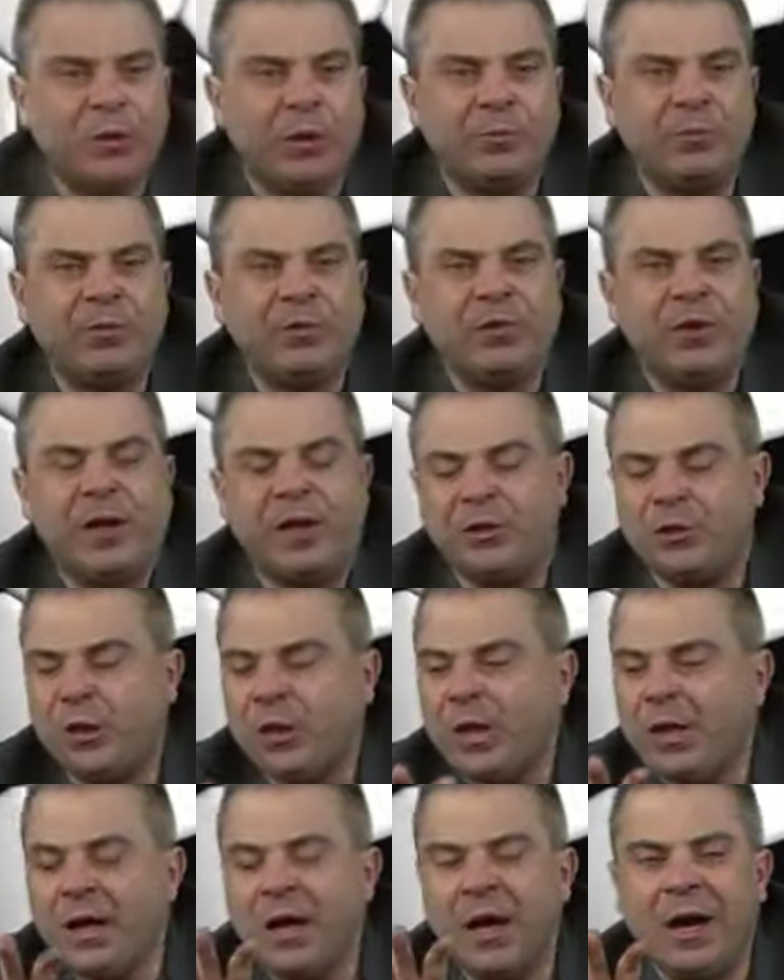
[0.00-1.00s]
of them said,
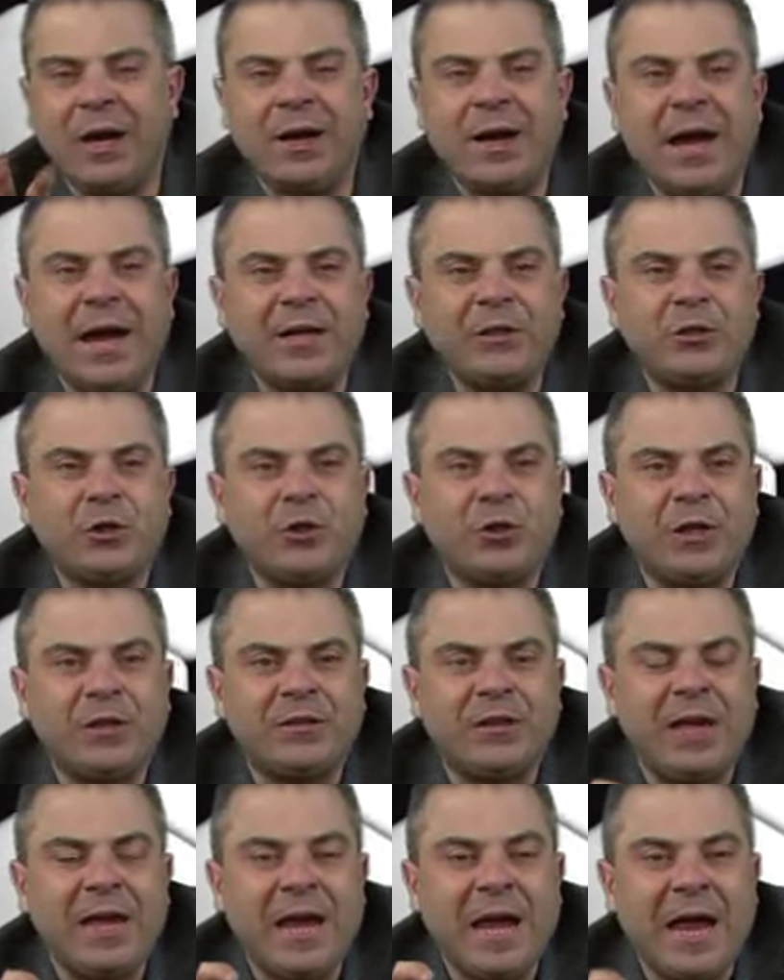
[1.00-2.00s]
uh, Nigel,
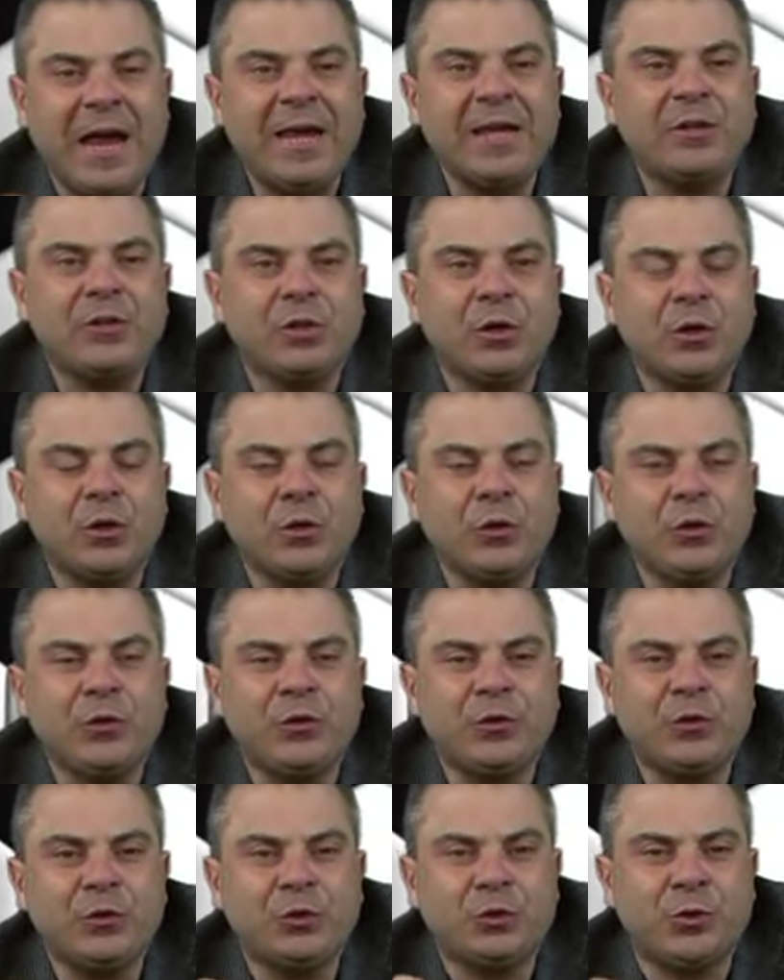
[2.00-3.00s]
that they hate to
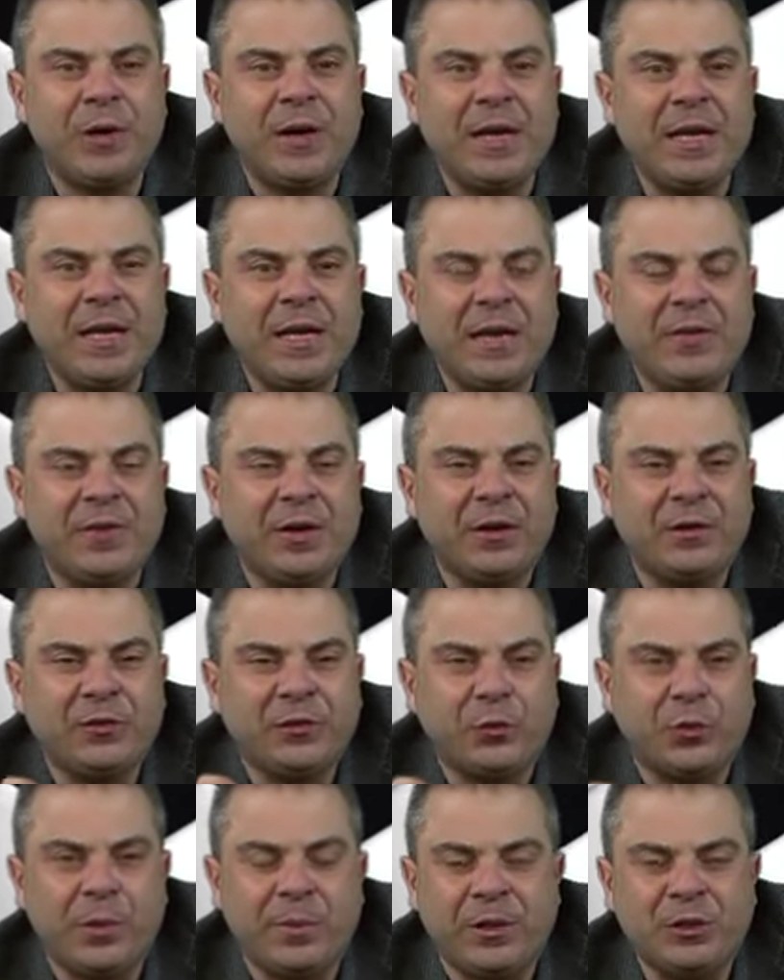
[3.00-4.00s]
lose in training, even a
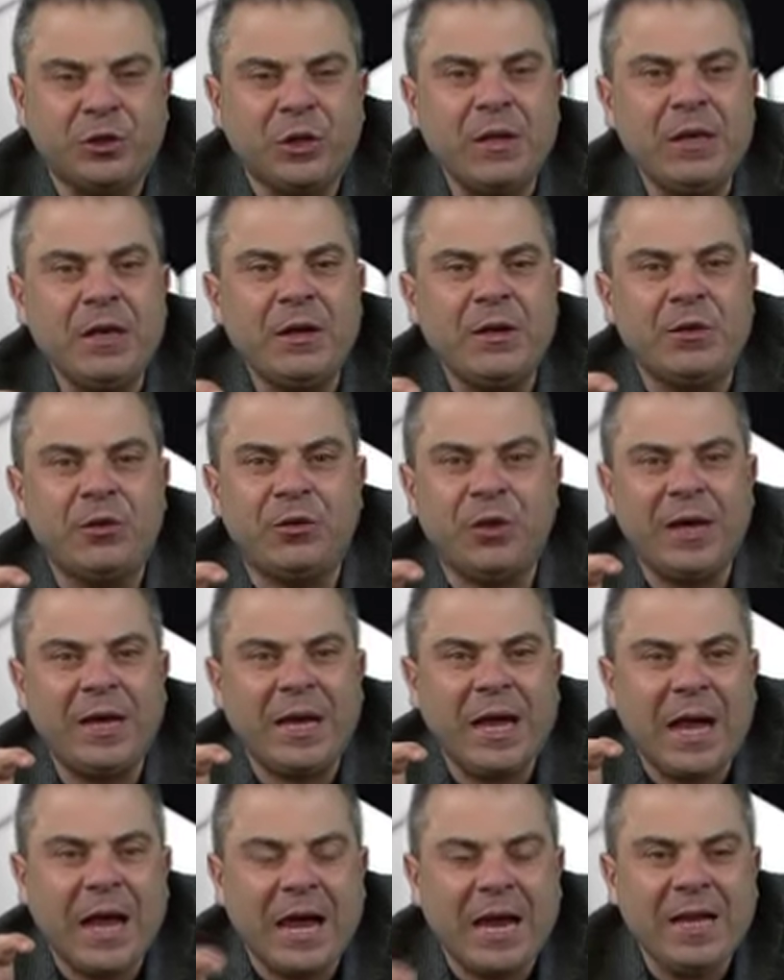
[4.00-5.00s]
scrimmage.
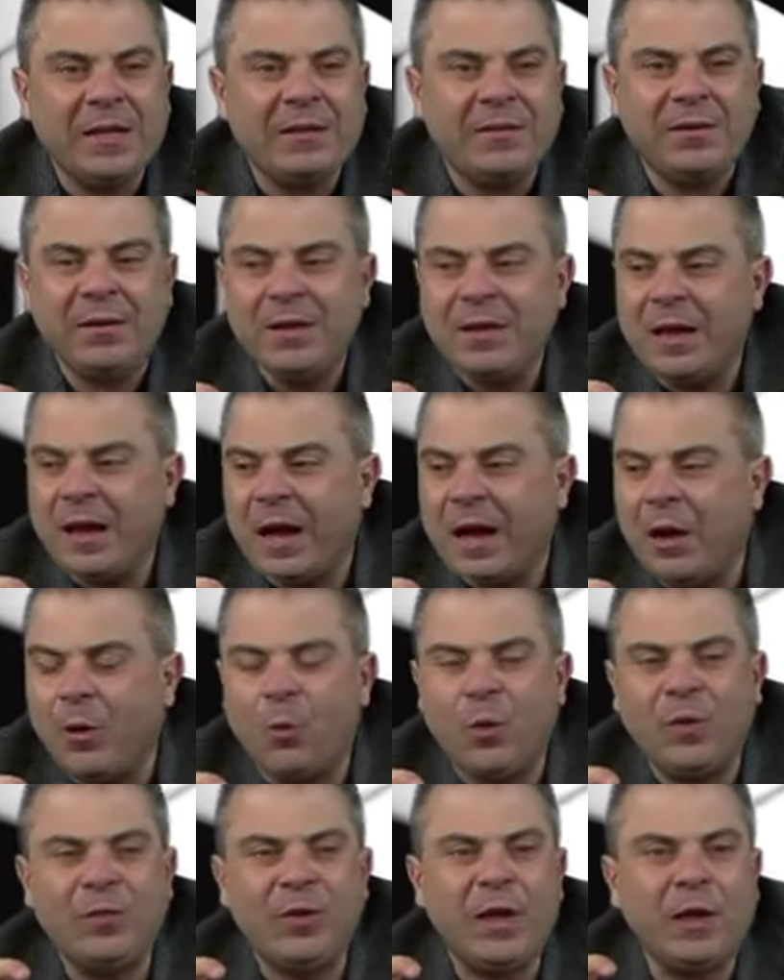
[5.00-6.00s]
They hate uh,
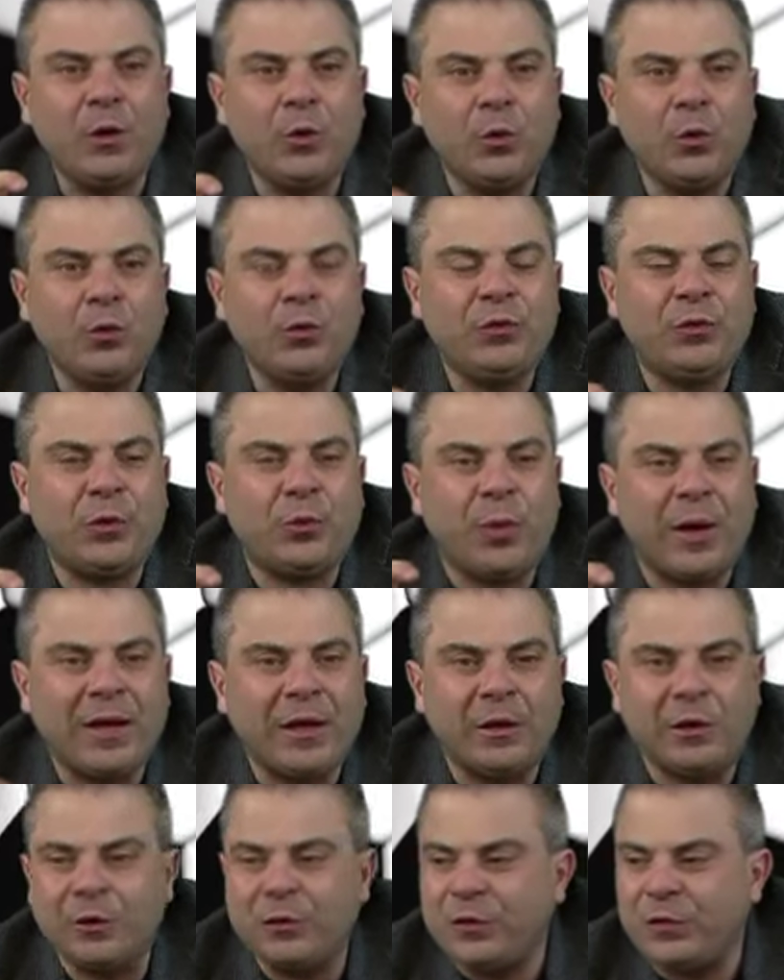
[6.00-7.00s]
when they lose a
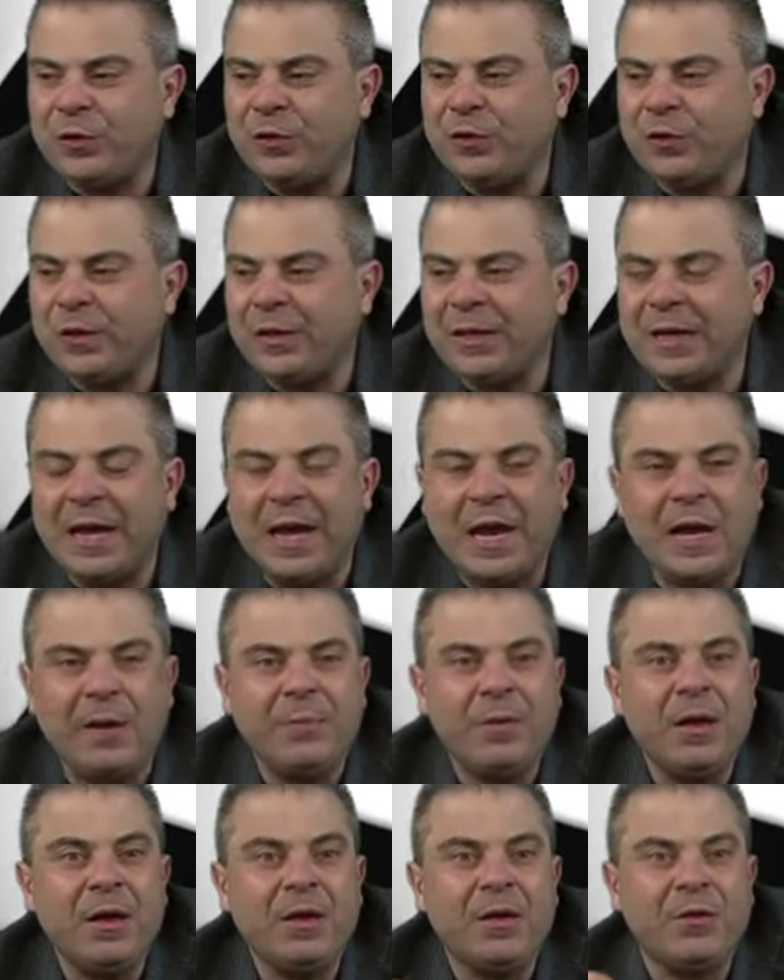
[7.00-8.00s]
regular season
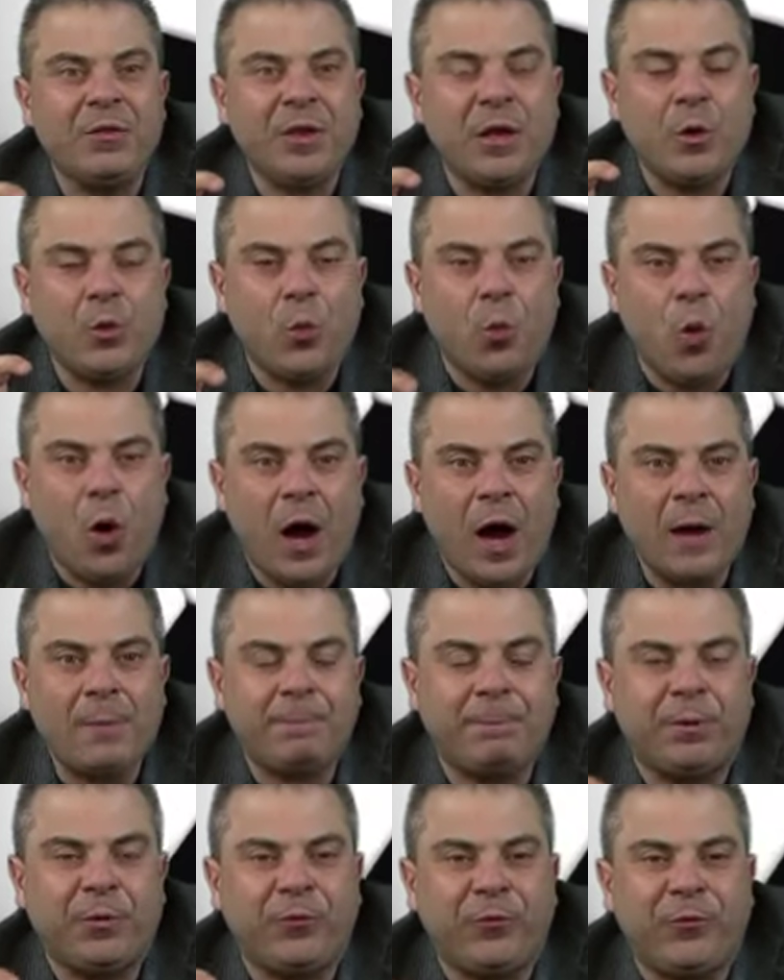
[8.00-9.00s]
game. They
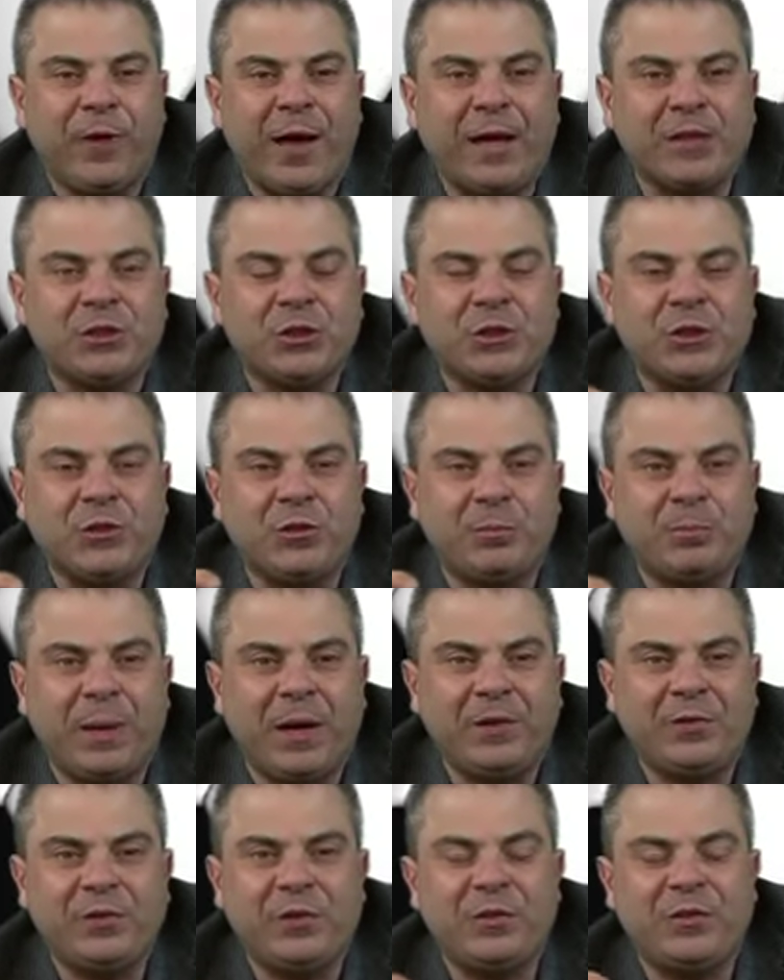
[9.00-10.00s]
want perfection as
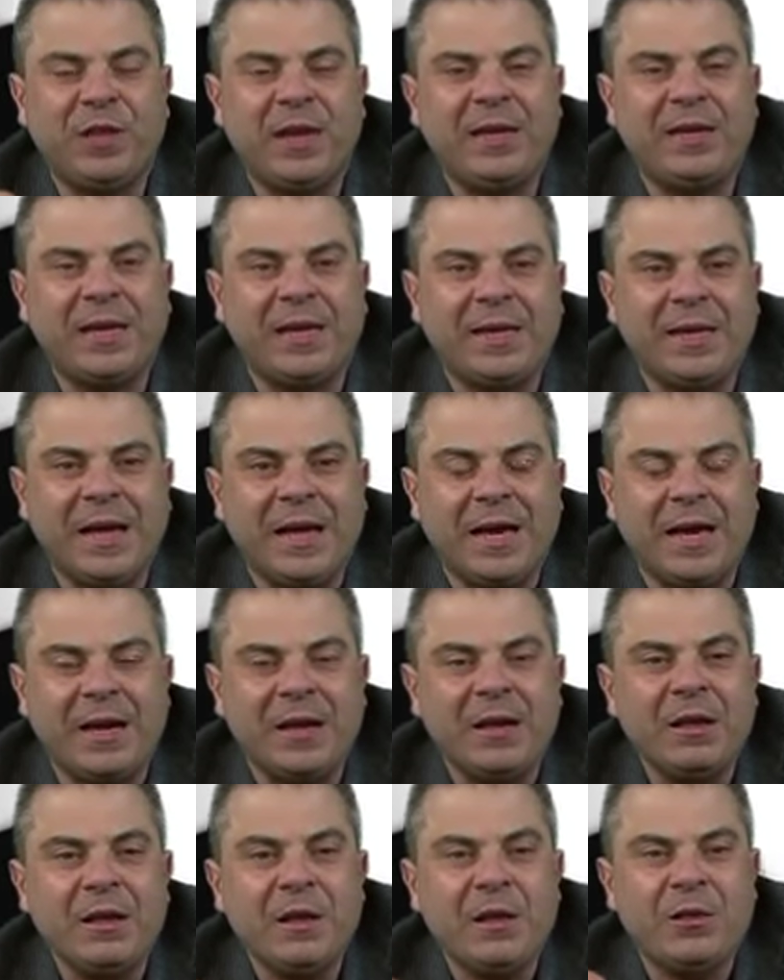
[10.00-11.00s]
best as they can get
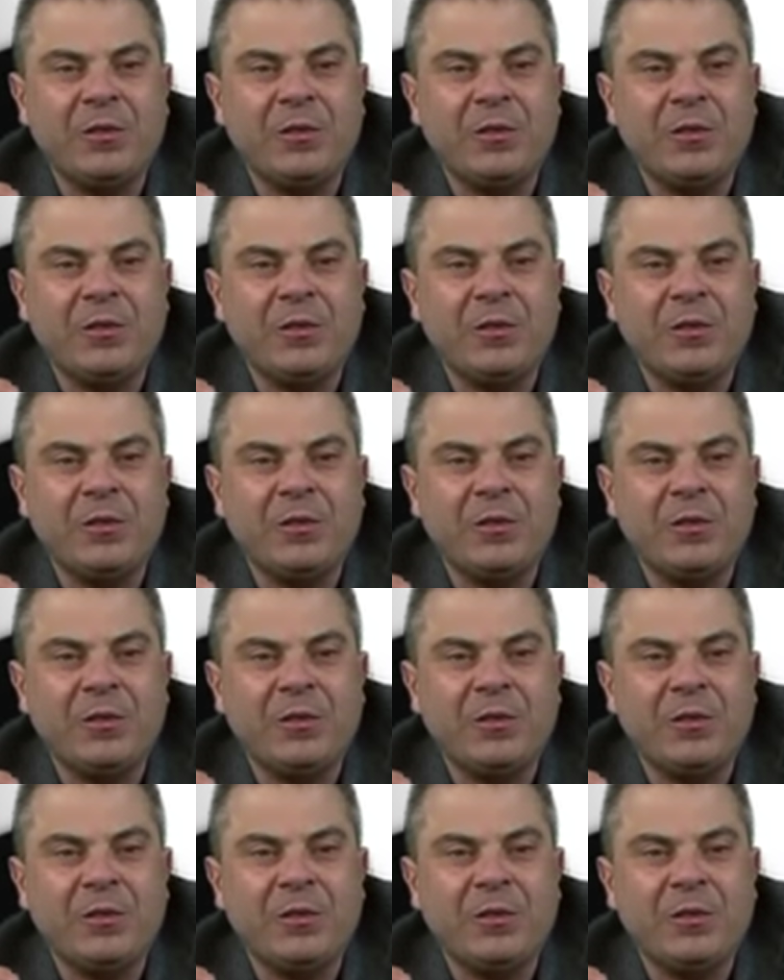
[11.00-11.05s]
it.